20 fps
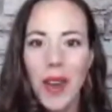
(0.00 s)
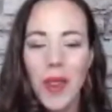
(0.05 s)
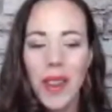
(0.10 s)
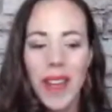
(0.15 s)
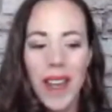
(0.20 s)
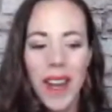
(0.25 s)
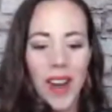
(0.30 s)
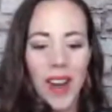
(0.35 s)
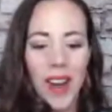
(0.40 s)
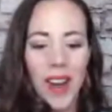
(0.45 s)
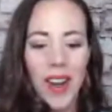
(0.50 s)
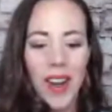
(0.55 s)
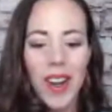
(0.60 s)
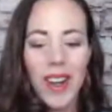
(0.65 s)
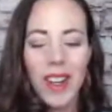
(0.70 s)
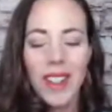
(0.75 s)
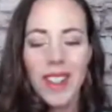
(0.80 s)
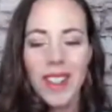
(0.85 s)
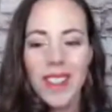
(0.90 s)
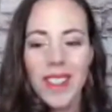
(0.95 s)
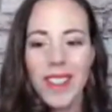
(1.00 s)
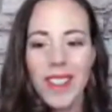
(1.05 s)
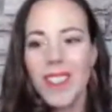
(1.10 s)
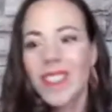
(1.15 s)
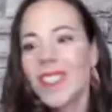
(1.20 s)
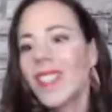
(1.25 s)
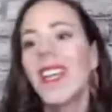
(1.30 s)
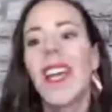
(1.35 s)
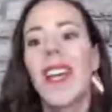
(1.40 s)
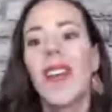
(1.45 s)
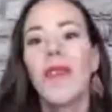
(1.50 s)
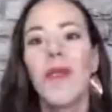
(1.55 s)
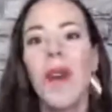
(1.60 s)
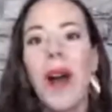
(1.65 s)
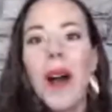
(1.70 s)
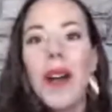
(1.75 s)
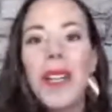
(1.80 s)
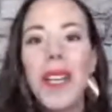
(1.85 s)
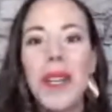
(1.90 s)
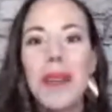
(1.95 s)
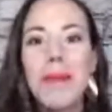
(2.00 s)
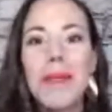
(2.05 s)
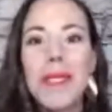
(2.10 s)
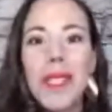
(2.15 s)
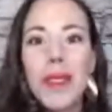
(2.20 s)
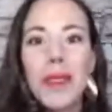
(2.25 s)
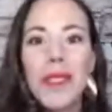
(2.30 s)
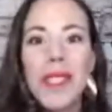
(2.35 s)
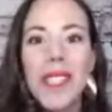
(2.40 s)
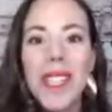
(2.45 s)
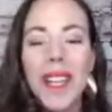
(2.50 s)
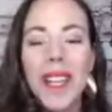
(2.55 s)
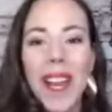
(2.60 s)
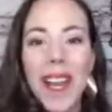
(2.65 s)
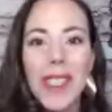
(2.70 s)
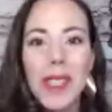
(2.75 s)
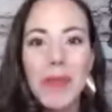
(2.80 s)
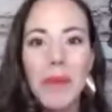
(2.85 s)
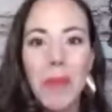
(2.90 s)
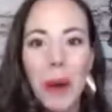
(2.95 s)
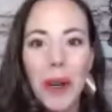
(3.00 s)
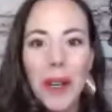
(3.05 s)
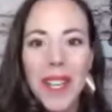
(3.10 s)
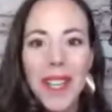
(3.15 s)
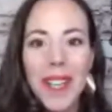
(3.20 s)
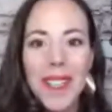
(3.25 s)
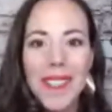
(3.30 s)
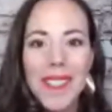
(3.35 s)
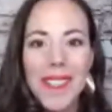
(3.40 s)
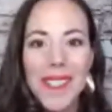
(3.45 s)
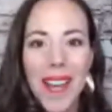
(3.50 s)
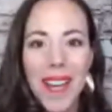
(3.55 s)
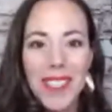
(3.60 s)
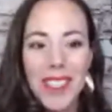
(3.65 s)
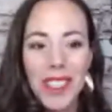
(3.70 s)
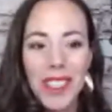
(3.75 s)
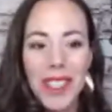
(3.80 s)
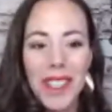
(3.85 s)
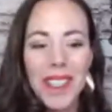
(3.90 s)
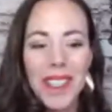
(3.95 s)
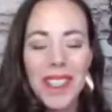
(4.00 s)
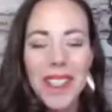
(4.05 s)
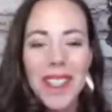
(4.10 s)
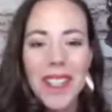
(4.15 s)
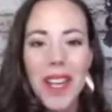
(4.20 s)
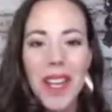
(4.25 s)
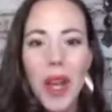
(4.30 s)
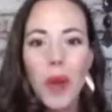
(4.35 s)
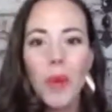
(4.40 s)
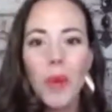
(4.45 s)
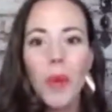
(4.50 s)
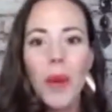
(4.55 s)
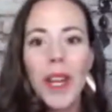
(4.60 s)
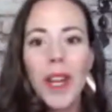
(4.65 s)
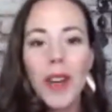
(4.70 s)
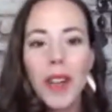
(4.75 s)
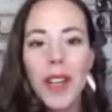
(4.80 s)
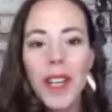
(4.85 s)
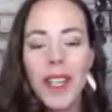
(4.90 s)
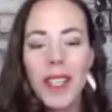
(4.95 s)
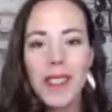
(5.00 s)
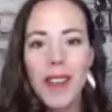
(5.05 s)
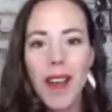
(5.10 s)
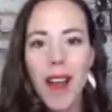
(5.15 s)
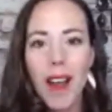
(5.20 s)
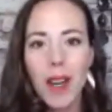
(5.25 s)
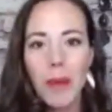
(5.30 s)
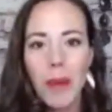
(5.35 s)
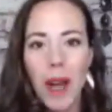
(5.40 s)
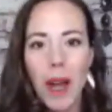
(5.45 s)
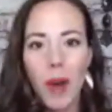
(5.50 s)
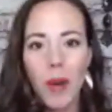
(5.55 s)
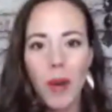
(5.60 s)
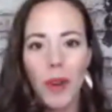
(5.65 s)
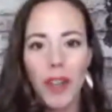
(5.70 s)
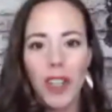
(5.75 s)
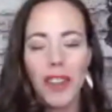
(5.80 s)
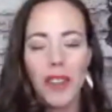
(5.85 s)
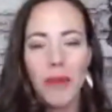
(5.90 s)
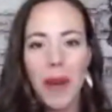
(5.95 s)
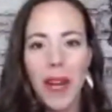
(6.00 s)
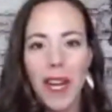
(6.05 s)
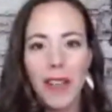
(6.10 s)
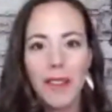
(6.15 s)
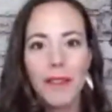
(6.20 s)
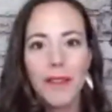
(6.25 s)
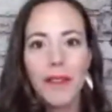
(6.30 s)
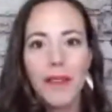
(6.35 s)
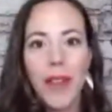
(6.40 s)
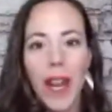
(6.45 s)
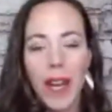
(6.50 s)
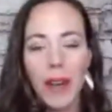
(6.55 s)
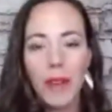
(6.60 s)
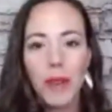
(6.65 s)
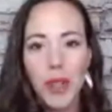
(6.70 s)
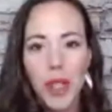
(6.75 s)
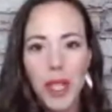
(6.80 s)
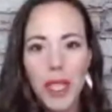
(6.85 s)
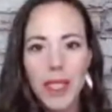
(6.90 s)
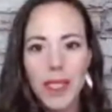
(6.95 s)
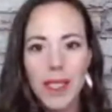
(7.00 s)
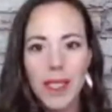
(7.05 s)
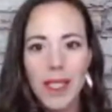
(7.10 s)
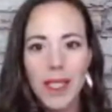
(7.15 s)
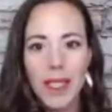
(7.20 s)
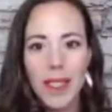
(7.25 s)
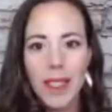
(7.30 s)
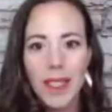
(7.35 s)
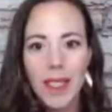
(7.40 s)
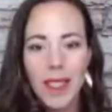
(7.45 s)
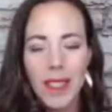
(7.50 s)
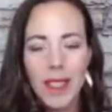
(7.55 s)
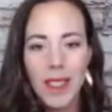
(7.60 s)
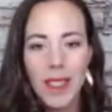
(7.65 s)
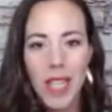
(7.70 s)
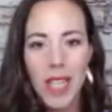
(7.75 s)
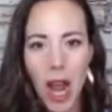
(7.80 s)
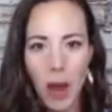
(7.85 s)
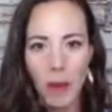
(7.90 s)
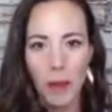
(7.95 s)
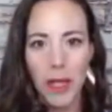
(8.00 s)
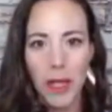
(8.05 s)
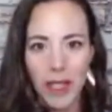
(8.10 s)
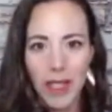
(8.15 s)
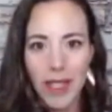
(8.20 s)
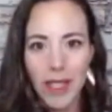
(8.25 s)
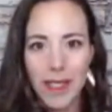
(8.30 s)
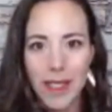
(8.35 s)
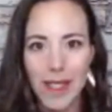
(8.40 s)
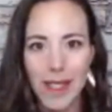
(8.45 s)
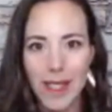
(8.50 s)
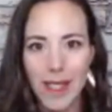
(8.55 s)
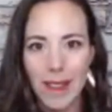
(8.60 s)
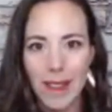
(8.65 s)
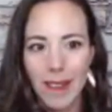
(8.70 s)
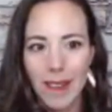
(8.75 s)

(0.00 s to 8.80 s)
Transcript: there. Welcome to today's marketing session. We are going to talk about one of my favorite topics,